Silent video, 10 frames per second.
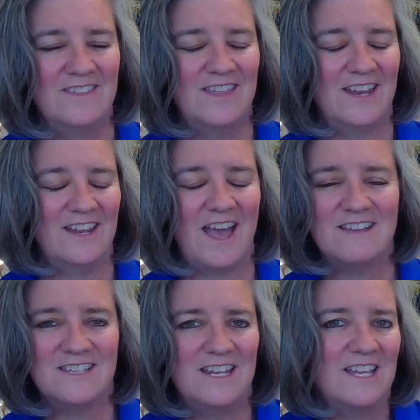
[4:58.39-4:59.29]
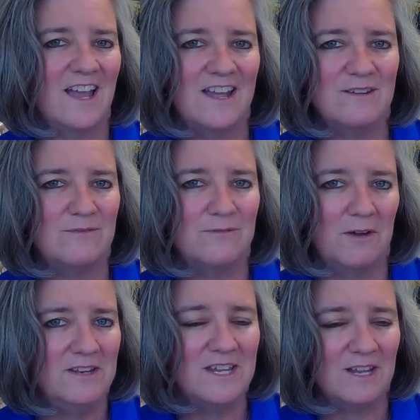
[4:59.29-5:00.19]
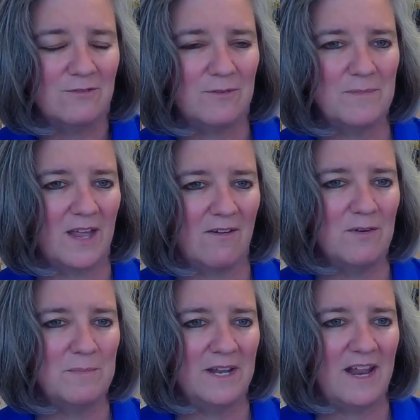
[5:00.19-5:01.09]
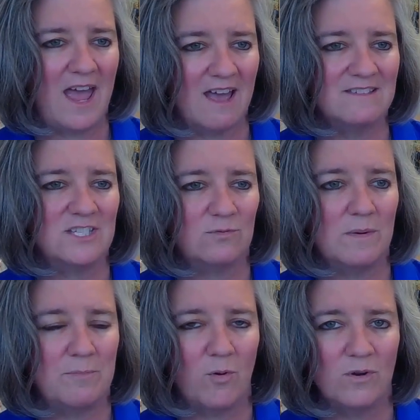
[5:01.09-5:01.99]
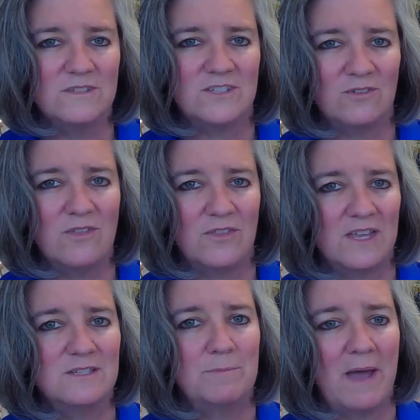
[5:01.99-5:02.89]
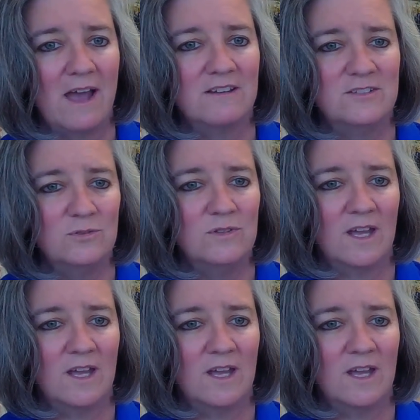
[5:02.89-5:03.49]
that has any kind of funding from the government has to report certain things back to the